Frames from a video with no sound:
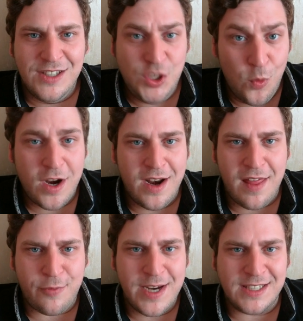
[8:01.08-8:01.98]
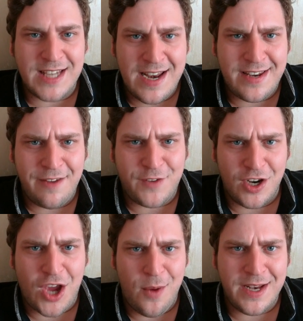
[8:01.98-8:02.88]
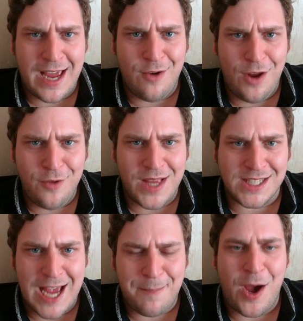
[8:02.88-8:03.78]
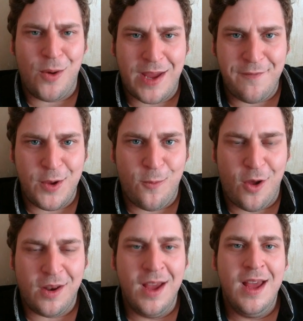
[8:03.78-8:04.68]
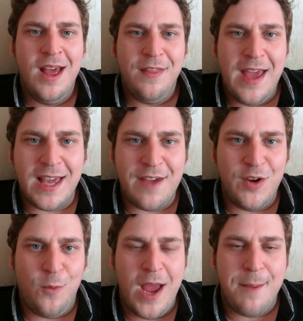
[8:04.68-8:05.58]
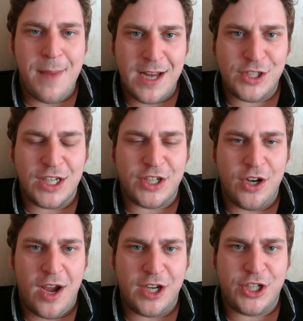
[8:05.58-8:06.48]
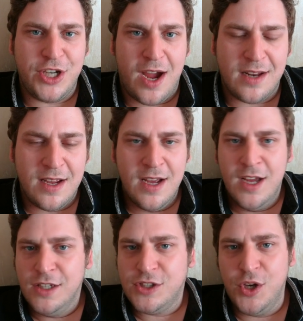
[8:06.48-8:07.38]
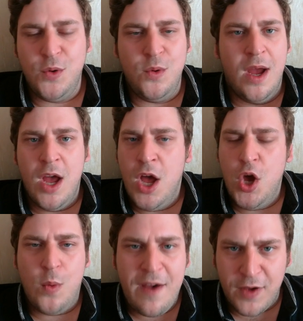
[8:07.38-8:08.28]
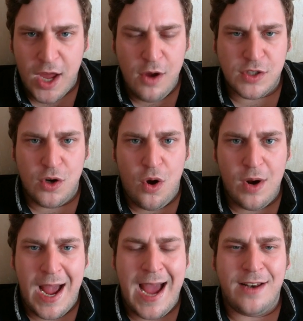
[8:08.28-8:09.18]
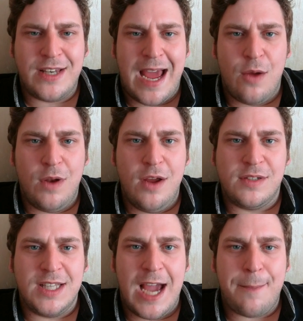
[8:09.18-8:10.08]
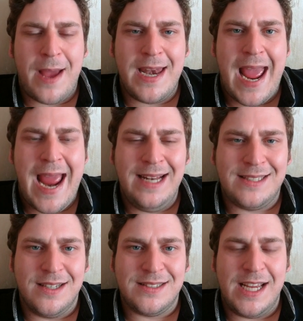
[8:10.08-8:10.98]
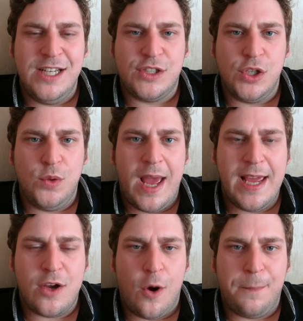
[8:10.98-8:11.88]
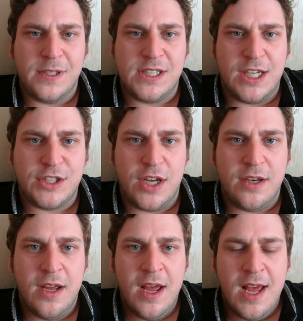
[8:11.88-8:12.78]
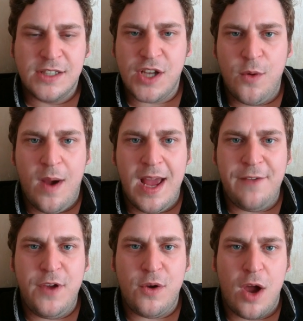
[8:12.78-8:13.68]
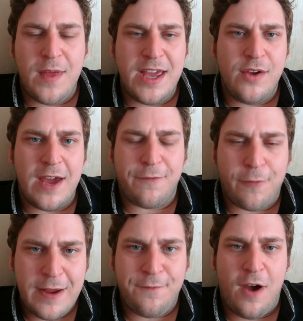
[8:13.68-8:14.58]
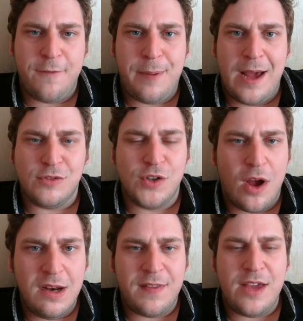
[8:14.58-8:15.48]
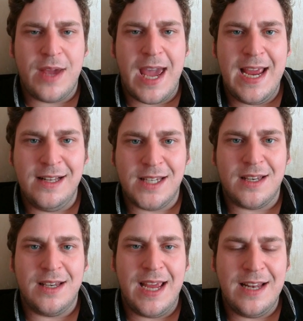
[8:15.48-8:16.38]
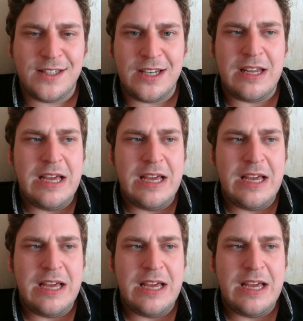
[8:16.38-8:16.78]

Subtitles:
Do you want another incentive to go and download this app? I'll give you one. They're giving away a Manchester United shirt to whoever goes along and downloads the app and enters into a competition. So if you go there, you get free £5. Not only that, you get entered